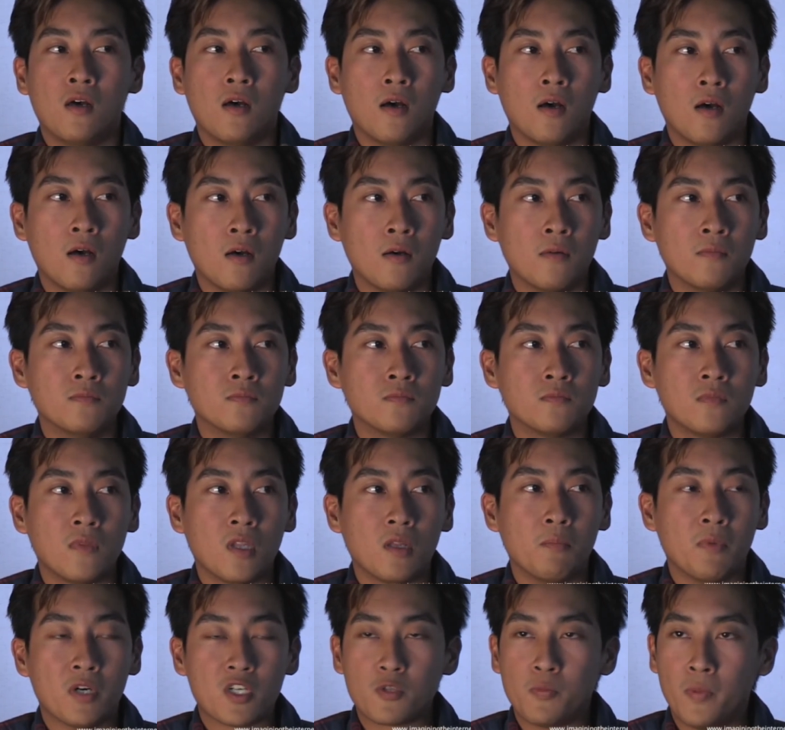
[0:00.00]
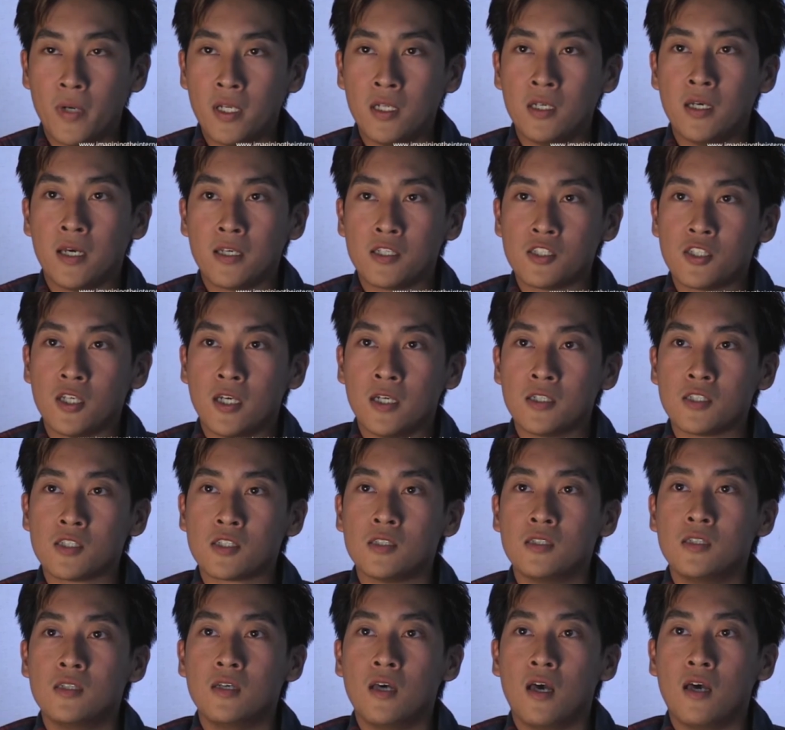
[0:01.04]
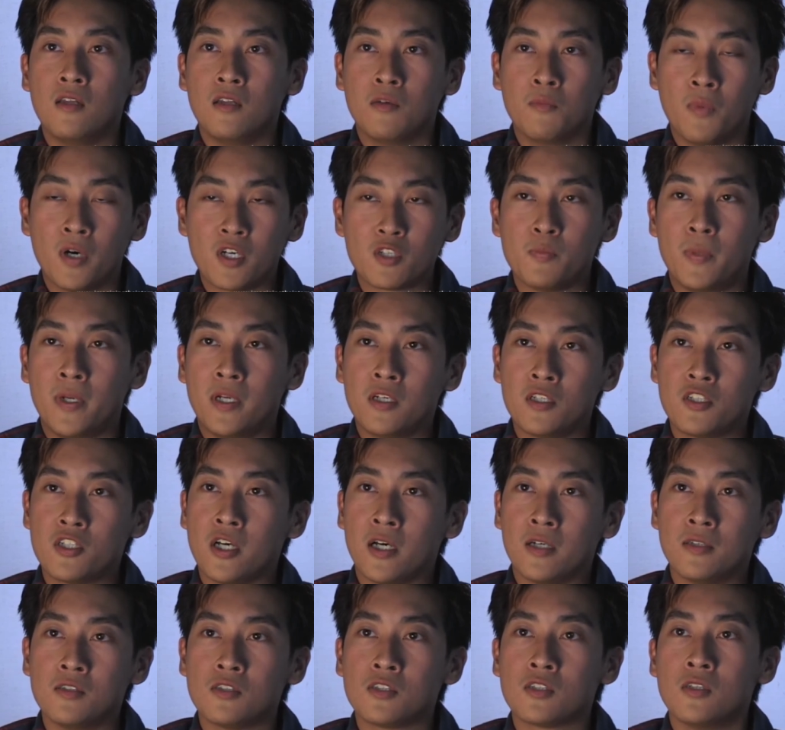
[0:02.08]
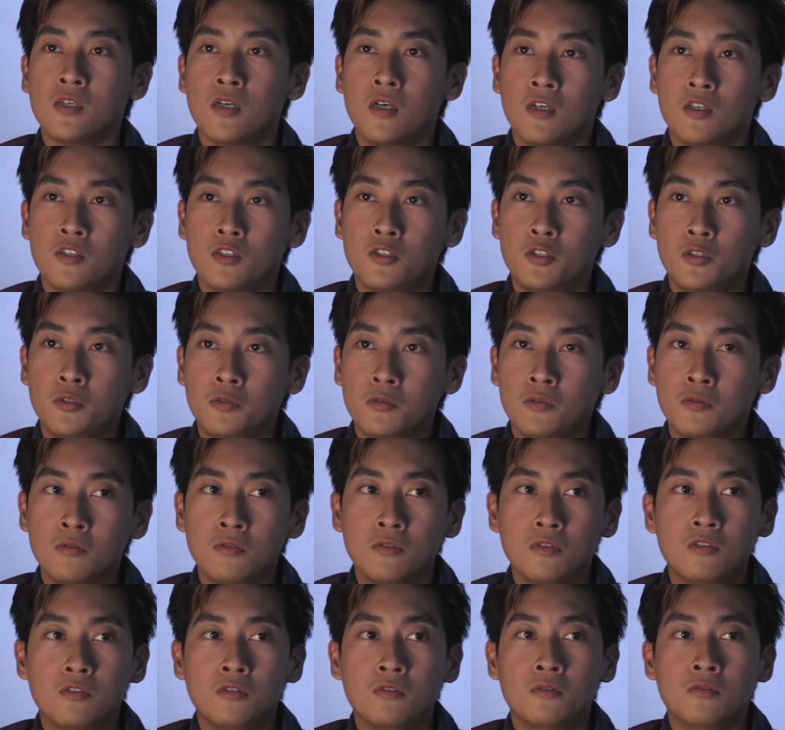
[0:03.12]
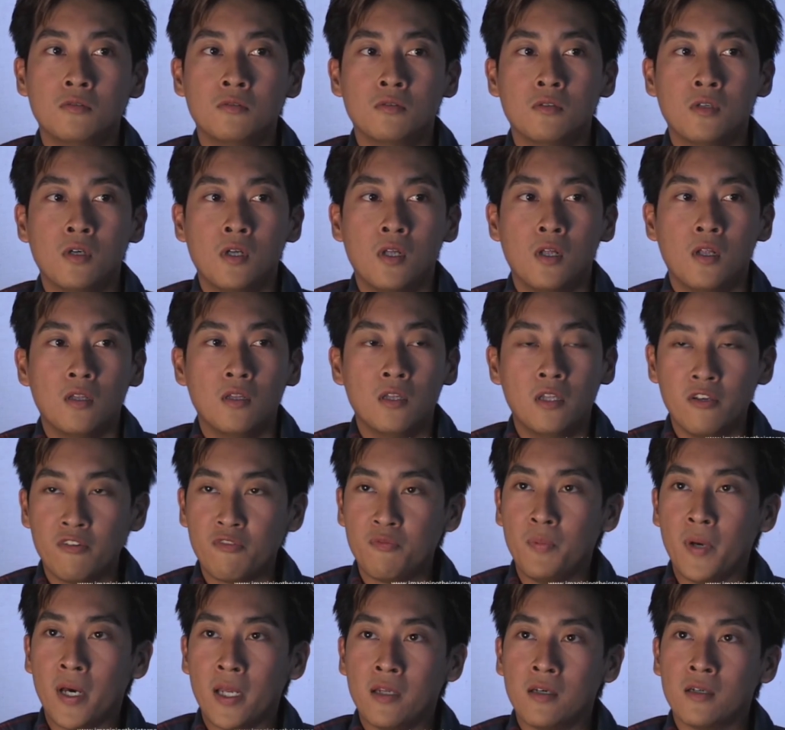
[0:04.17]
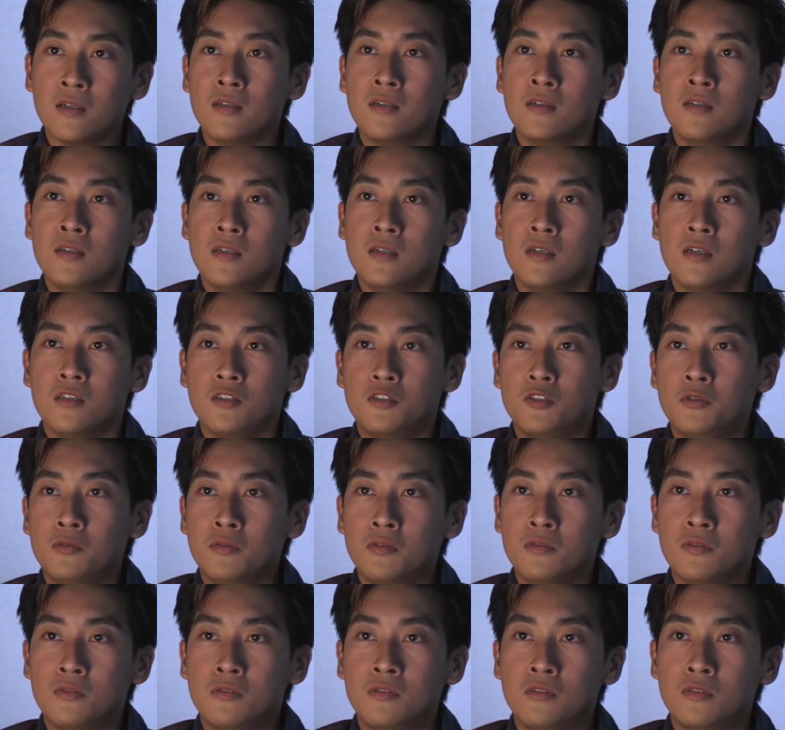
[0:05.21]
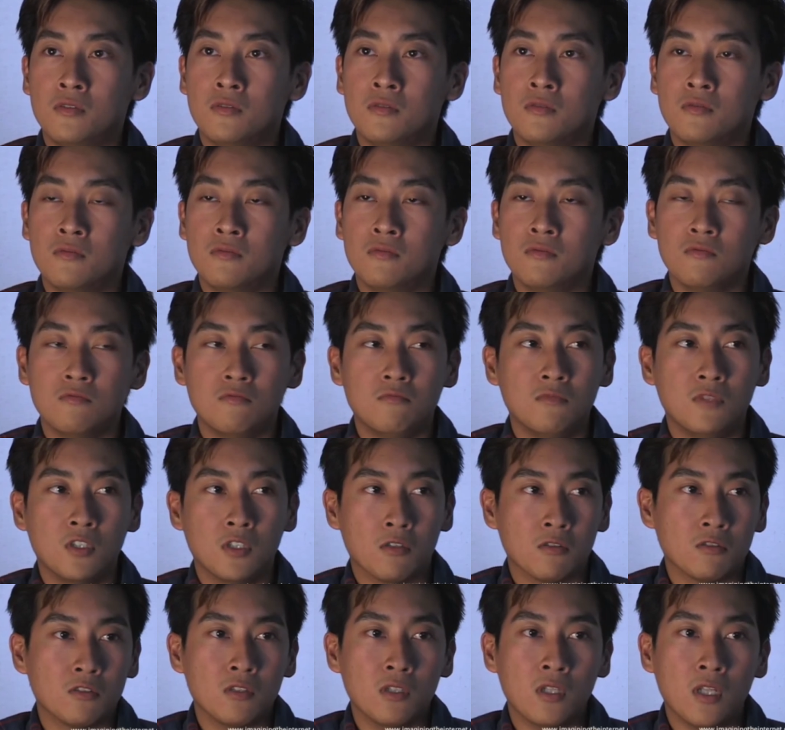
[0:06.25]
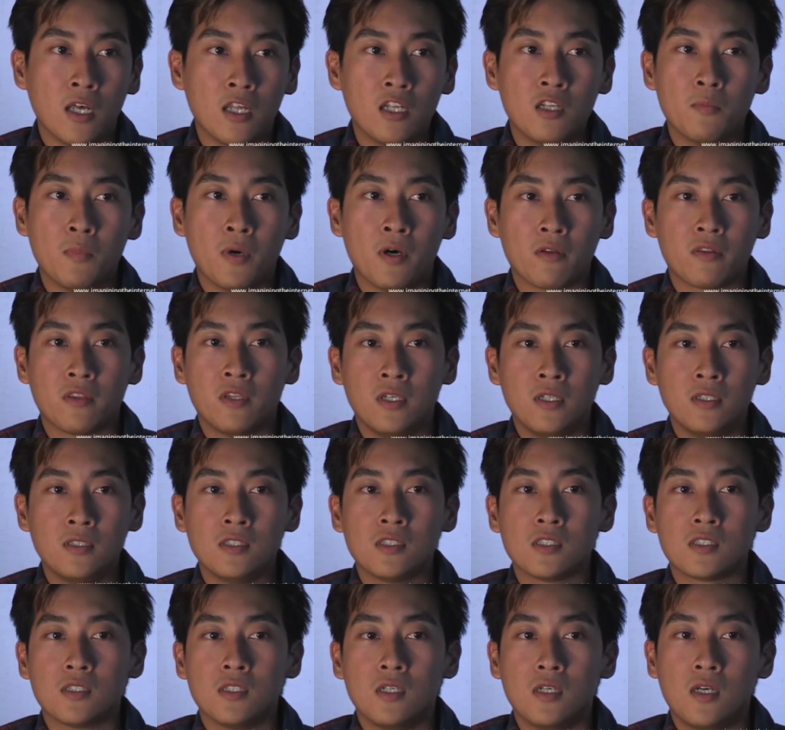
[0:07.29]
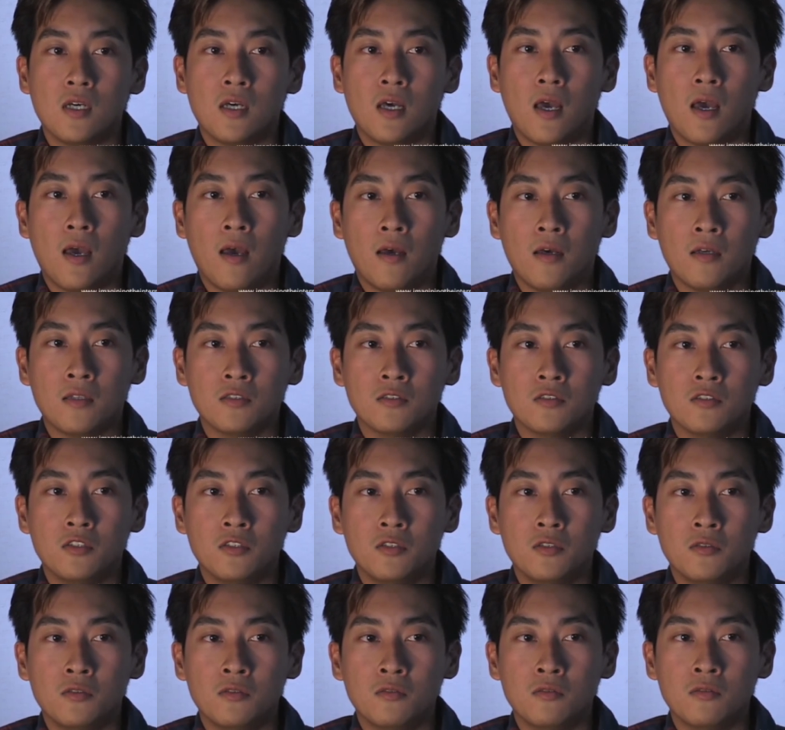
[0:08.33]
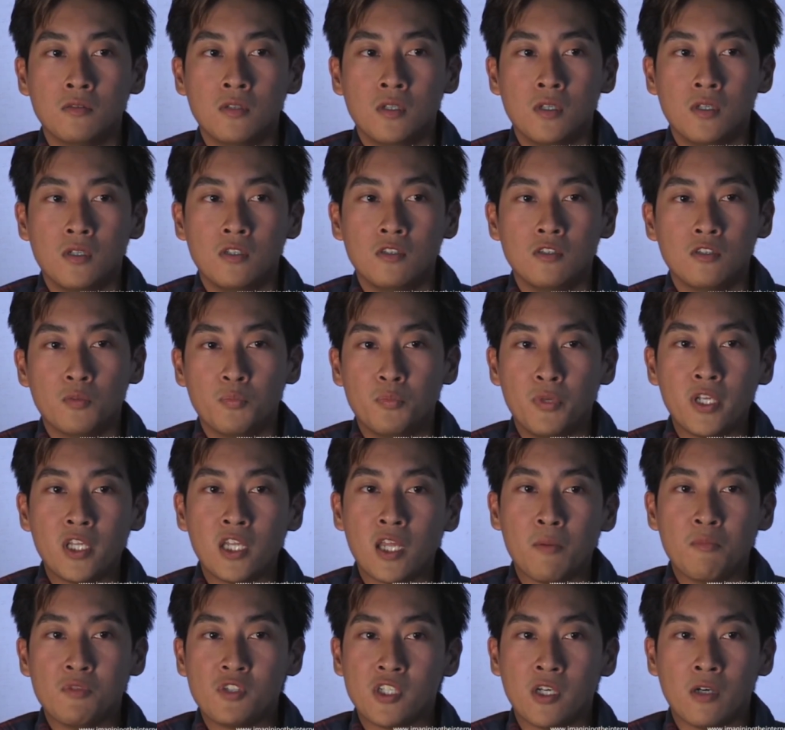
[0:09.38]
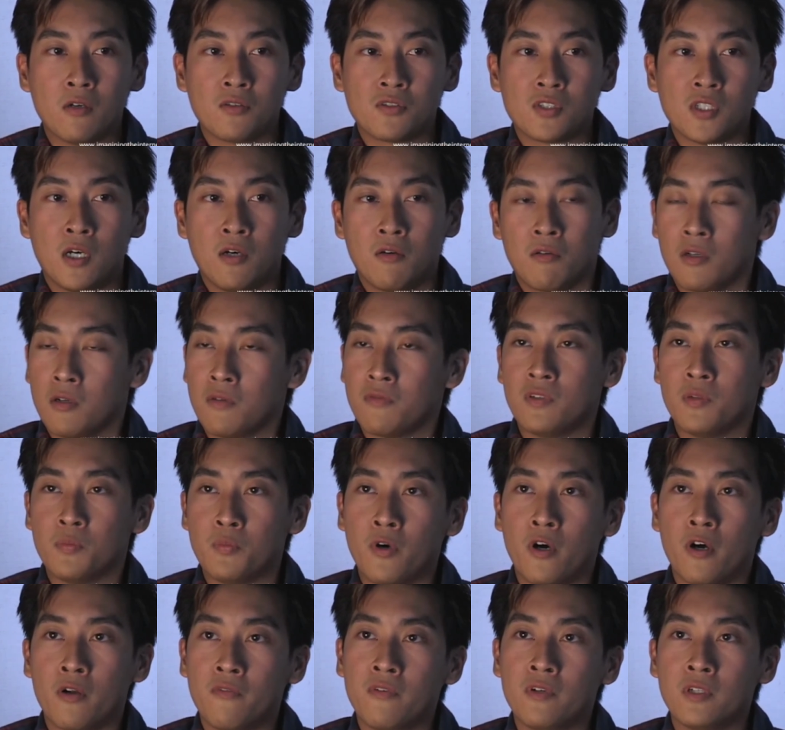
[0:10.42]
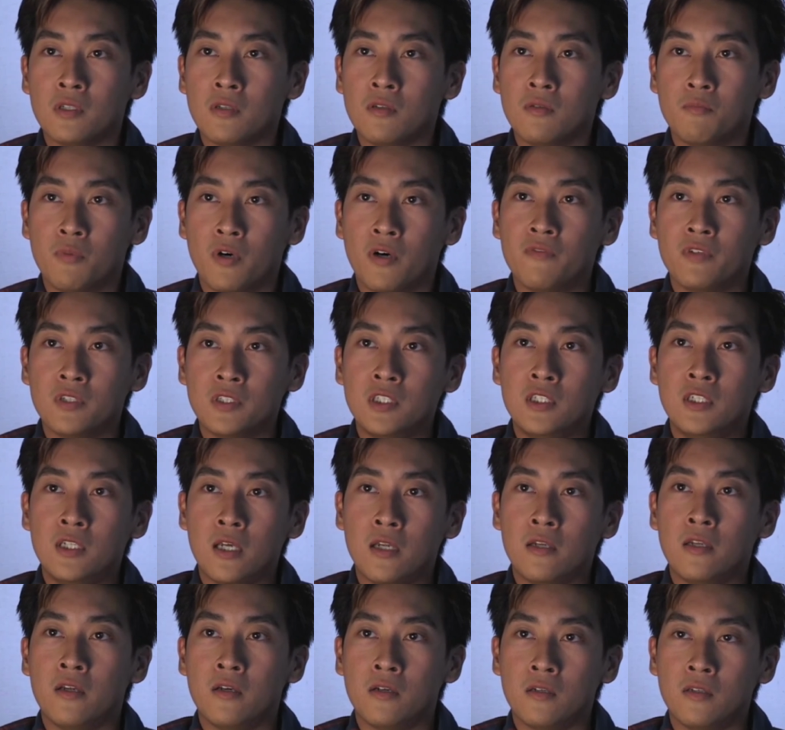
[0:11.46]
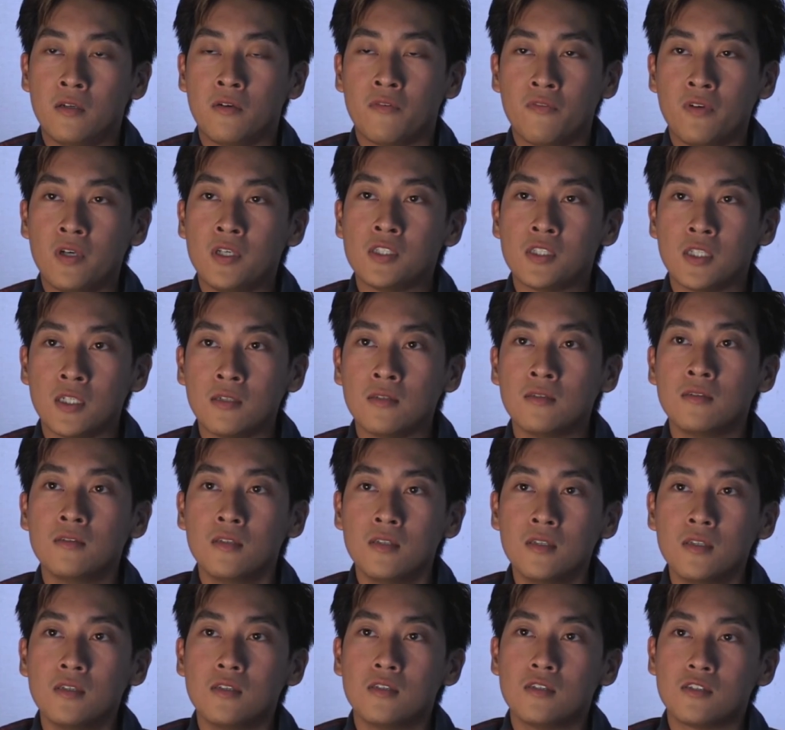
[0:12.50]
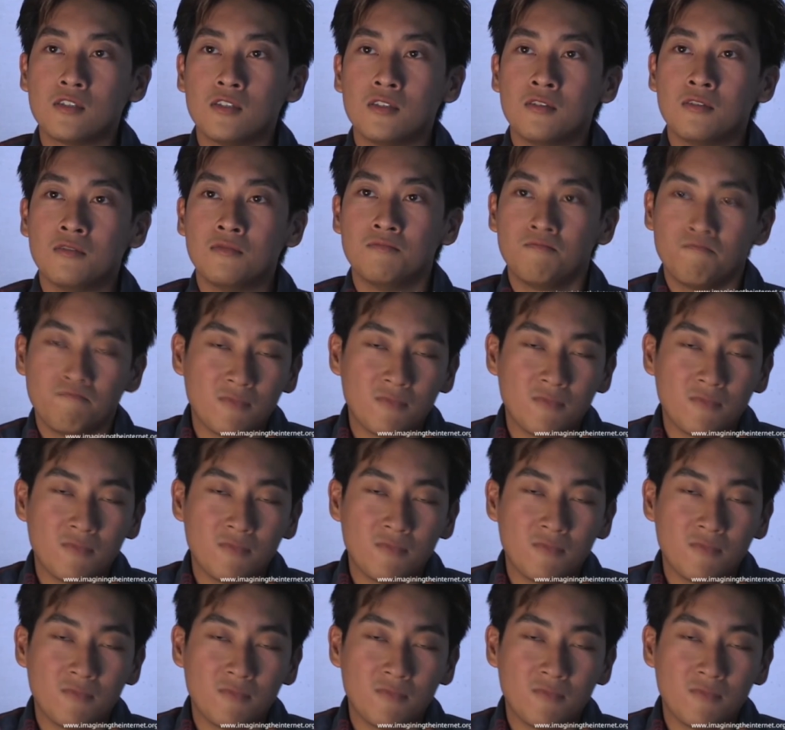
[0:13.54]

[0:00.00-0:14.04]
um, much better access and a much better chance to to live better, to to you know to learn about things and to you know bring themselves out of the poverty poverty that they're, they're facing. So